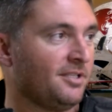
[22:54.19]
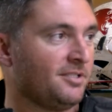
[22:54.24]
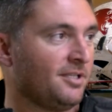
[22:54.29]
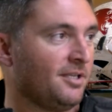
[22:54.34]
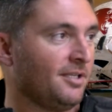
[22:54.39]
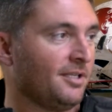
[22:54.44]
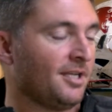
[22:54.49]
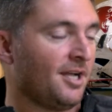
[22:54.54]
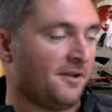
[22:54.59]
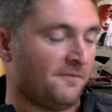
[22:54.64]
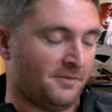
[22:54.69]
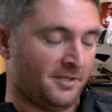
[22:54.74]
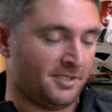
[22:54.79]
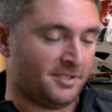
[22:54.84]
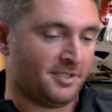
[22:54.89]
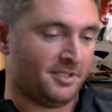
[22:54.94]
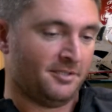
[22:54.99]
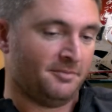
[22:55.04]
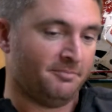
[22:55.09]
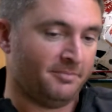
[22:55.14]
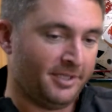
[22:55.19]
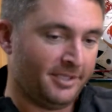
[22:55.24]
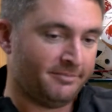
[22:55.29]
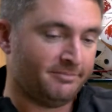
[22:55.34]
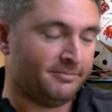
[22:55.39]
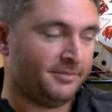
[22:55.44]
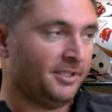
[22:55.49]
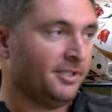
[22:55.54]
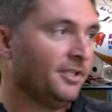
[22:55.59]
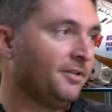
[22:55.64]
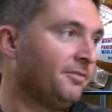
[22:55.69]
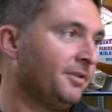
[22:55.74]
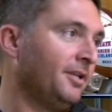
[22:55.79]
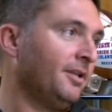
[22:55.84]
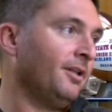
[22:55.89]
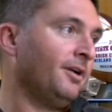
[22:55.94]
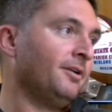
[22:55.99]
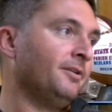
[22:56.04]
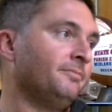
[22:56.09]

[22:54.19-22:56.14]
ton of confidence in him, but you live and you learn.